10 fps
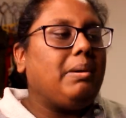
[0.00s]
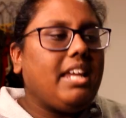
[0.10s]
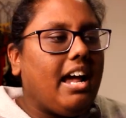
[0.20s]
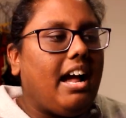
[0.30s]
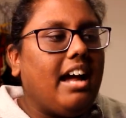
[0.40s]
But
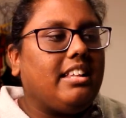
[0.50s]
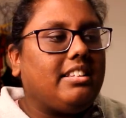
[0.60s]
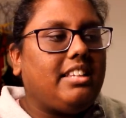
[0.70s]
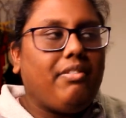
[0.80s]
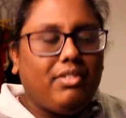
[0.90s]
yeah, I
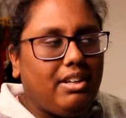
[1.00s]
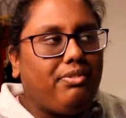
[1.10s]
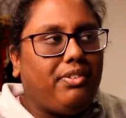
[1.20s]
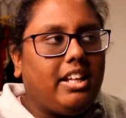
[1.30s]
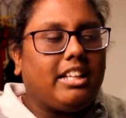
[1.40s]
definitely
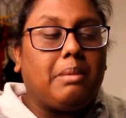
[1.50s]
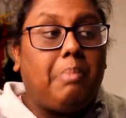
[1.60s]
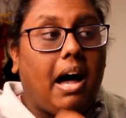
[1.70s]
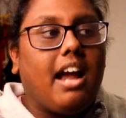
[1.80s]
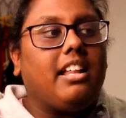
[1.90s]
feel like the
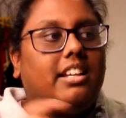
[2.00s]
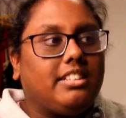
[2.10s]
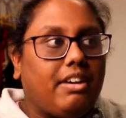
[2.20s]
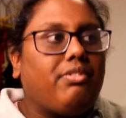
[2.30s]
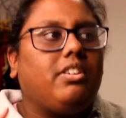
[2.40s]
pilot
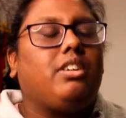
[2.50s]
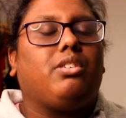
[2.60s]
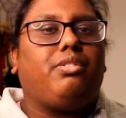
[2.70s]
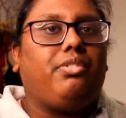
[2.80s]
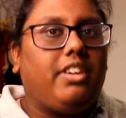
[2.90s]
definitely
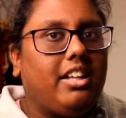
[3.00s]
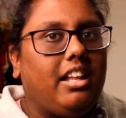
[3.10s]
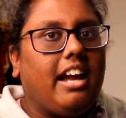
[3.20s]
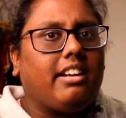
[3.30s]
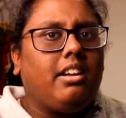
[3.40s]
could feel
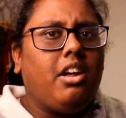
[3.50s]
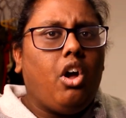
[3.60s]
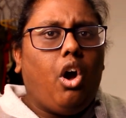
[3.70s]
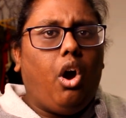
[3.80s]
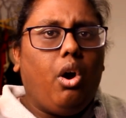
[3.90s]
like
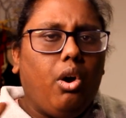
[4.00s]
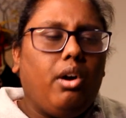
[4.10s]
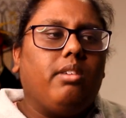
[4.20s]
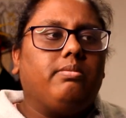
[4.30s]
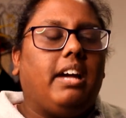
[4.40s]
her,